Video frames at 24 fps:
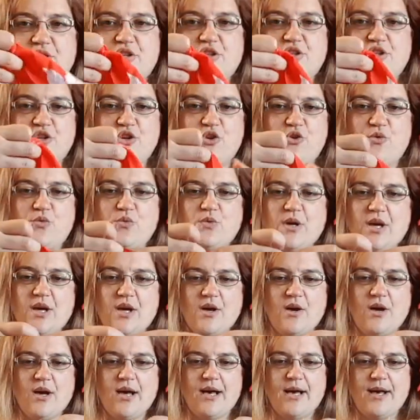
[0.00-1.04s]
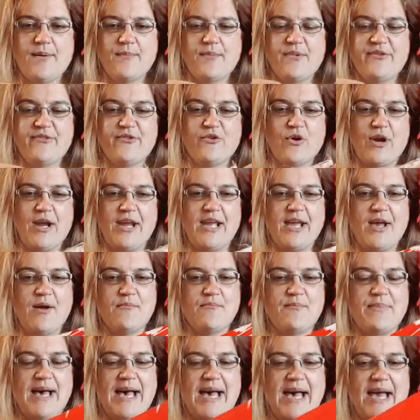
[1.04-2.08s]
to do before I come
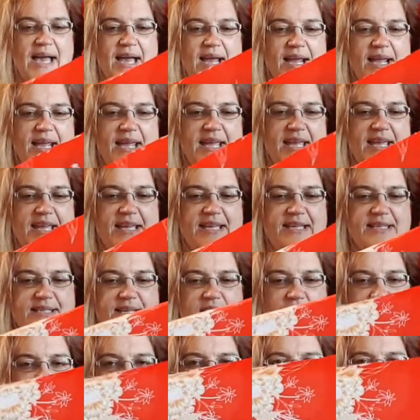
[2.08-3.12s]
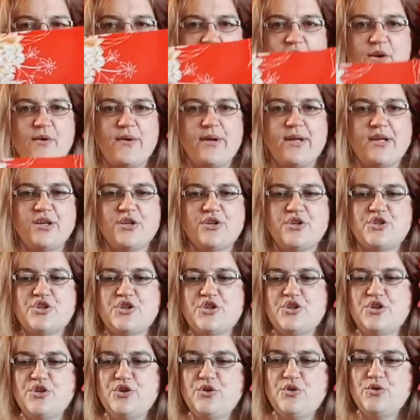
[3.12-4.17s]
back is I'm going
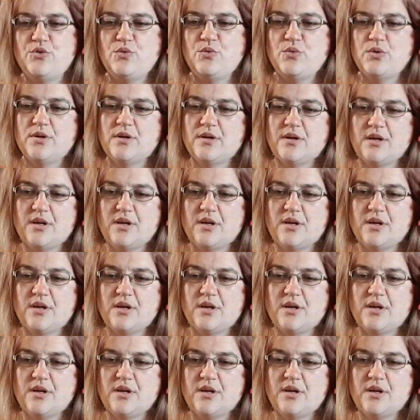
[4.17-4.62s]
to